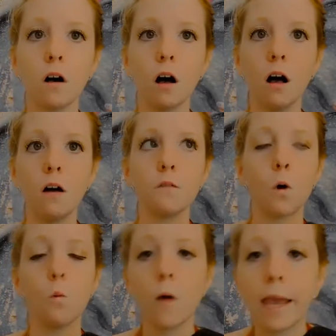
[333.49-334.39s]
of
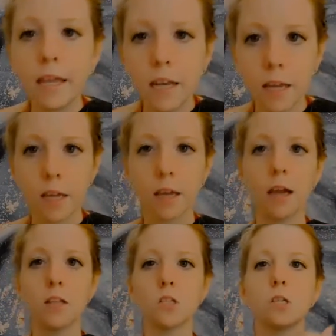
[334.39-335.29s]
waiting
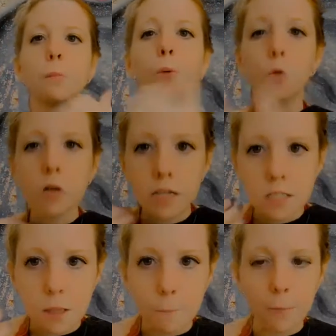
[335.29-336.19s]
and supporting
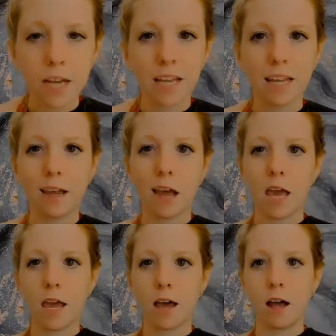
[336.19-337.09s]
somebody,
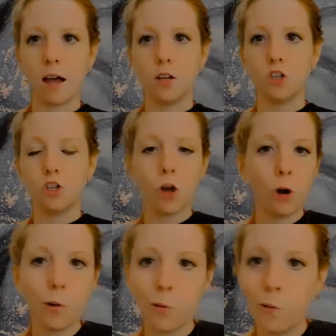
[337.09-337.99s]
and
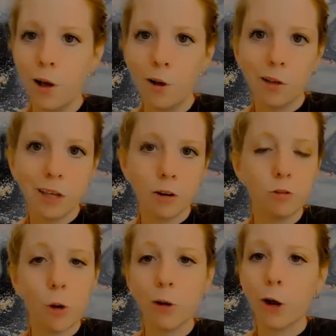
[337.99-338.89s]
no
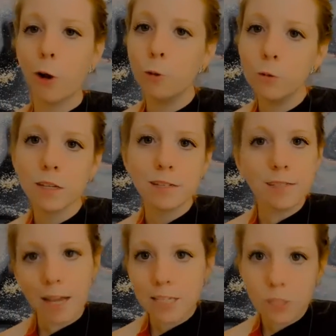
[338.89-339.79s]
one owes us
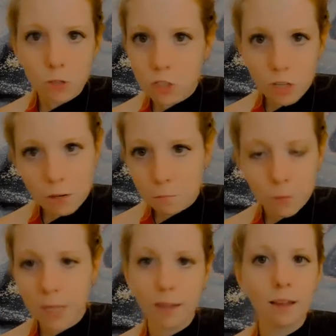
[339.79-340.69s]
sex, so it shouldn't
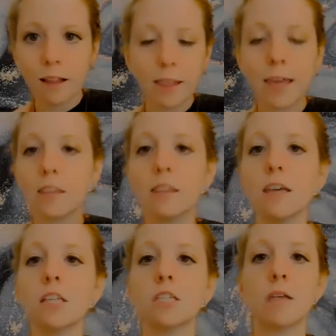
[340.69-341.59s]
be like
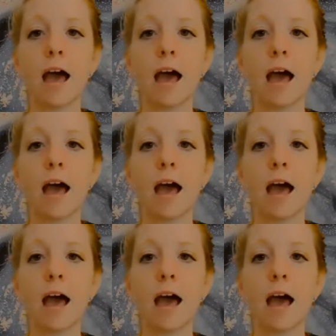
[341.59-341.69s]
this.